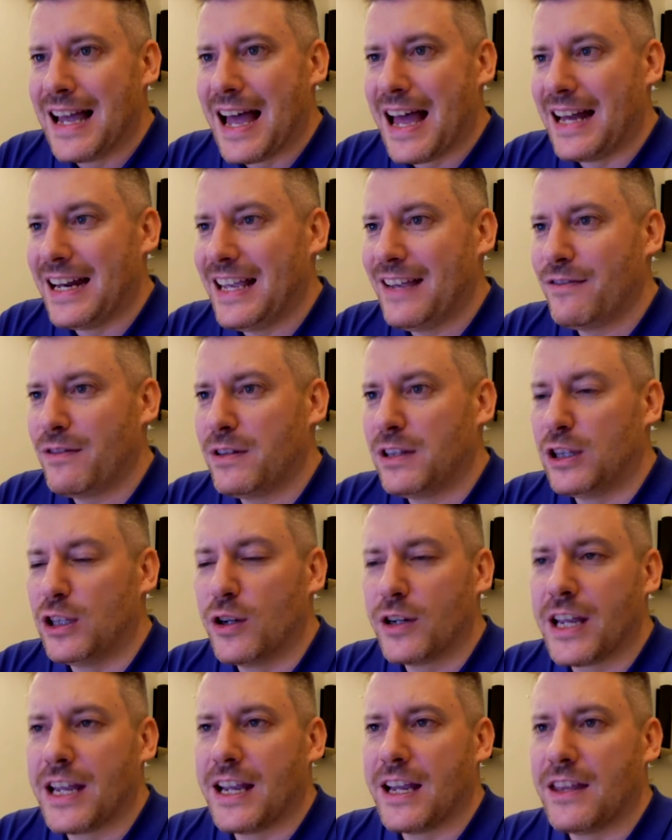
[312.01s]
And even
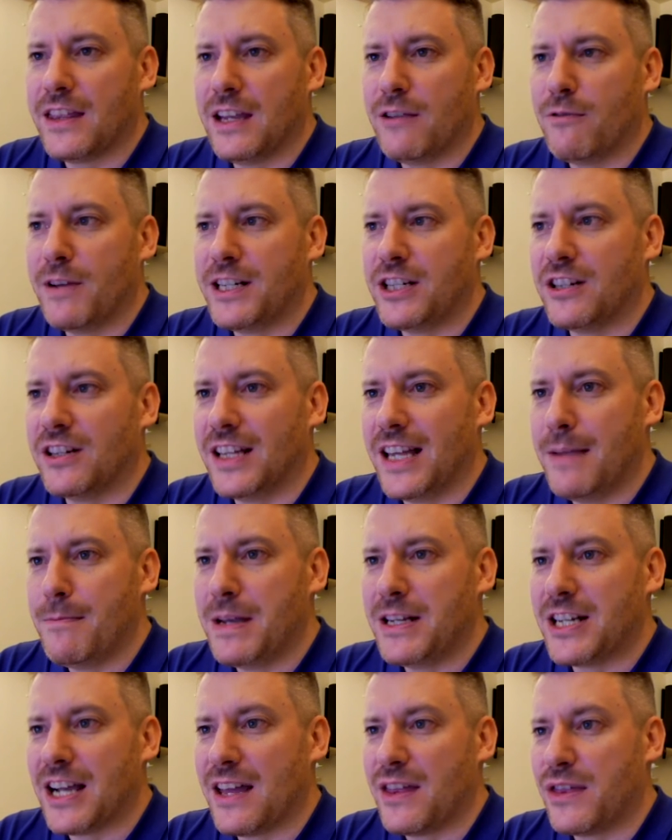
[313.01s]
looking at the original
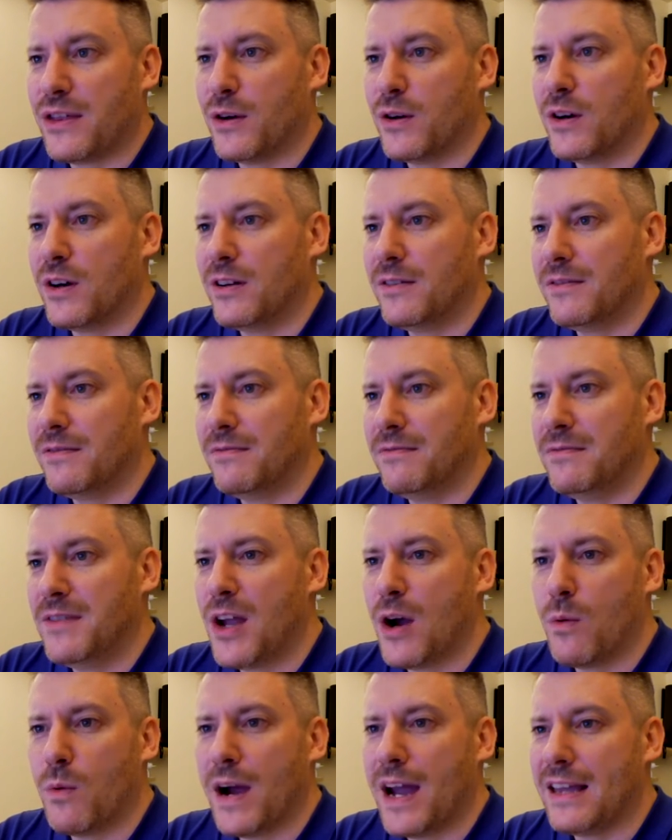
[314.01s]
image, I thought,
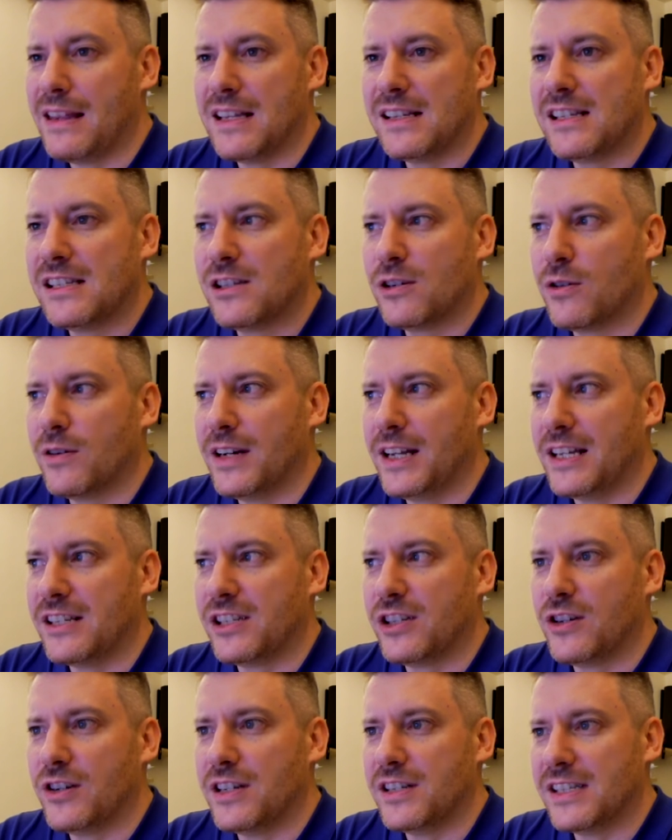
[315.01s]
no way, this is already as
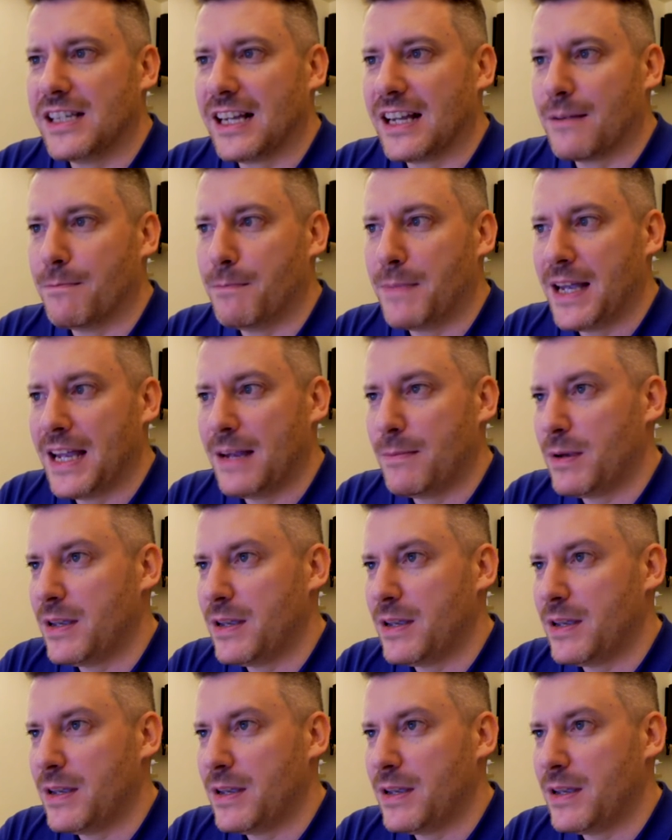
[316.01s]
good as it can be.